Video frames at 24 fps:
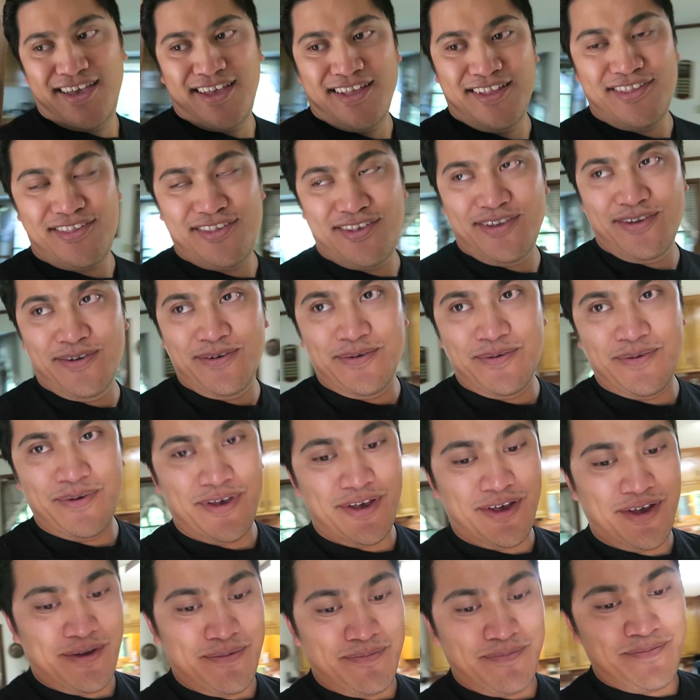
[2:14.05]
And so
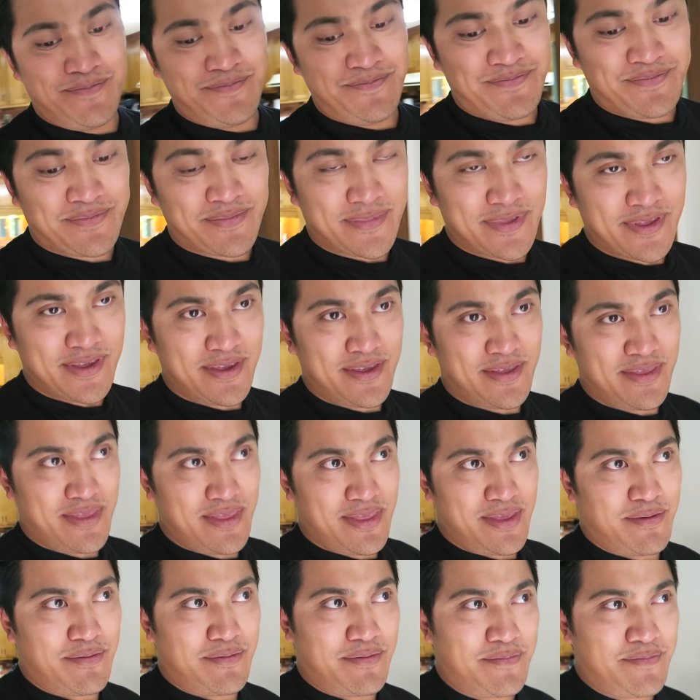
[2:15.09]
um,
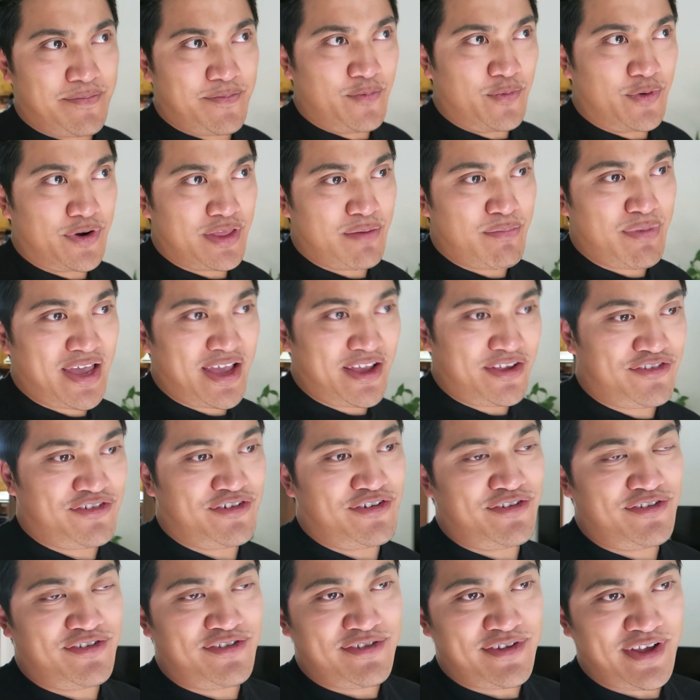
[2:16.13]
the one of the
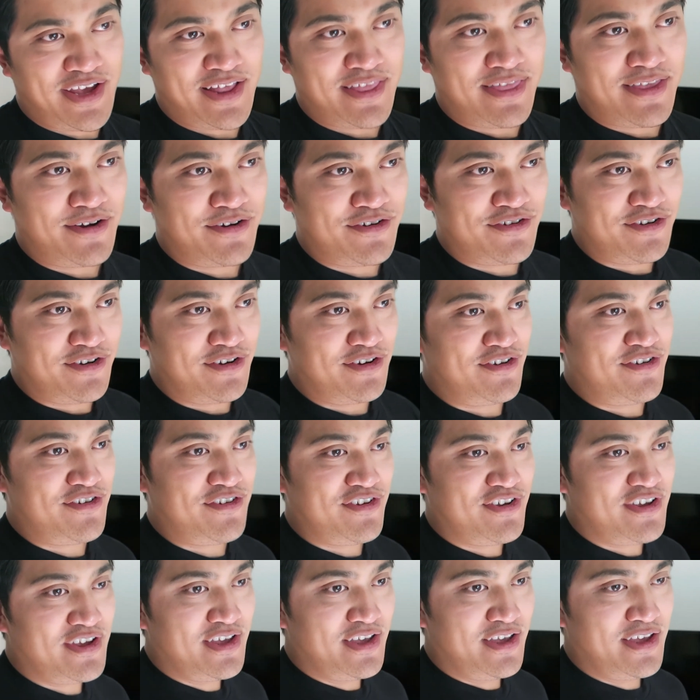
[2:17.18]
pastors at their
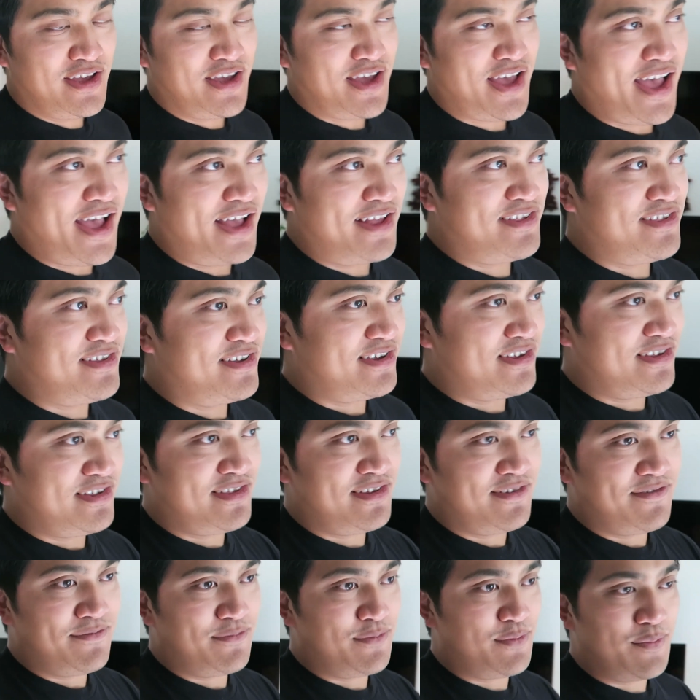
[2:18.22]
church asked
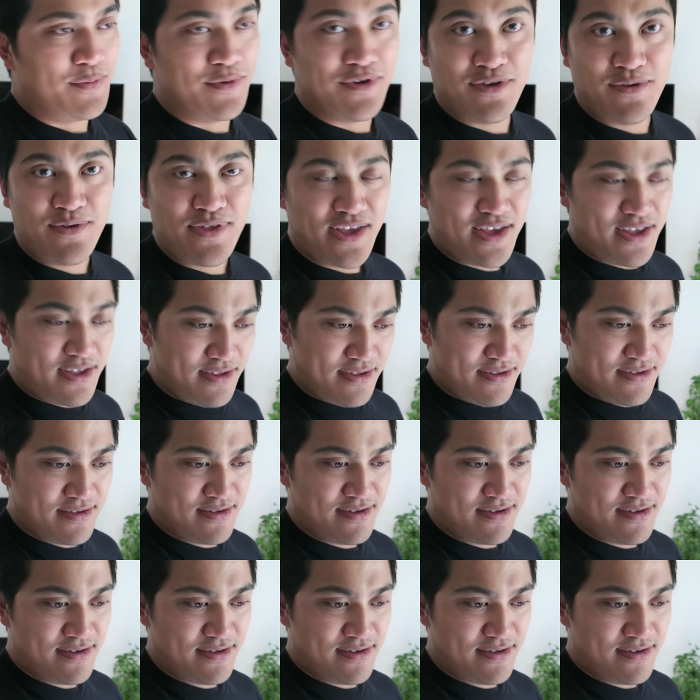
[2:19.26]
us if we would do that,